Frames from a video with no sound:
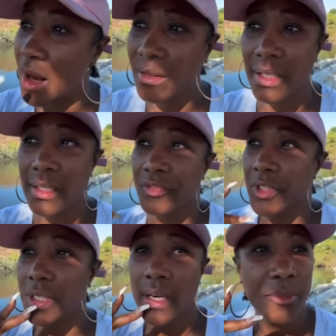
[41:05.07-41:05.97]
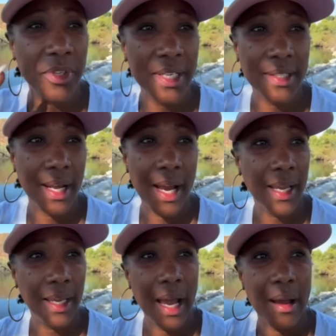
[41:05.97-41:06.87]
out because for some reason
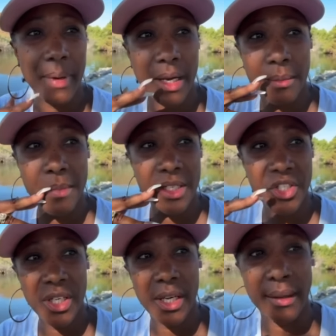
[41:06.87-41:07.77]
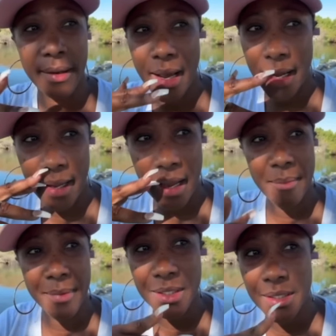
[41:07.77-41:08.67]
I ain't got my, my shit. I ain't
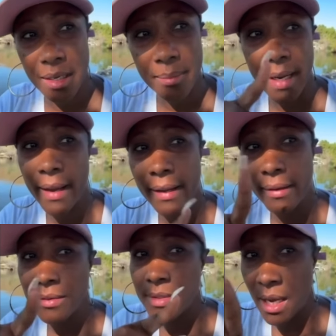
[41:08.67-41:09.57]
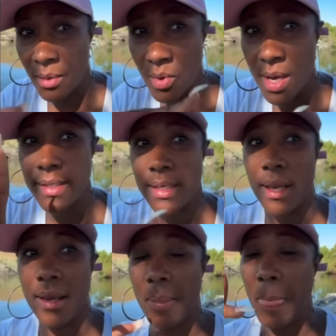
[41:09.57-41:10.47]
got my shit, but I ain't gonna say what
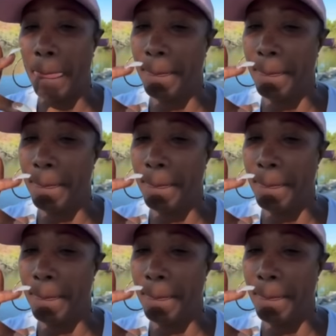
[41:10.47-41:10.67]
yet.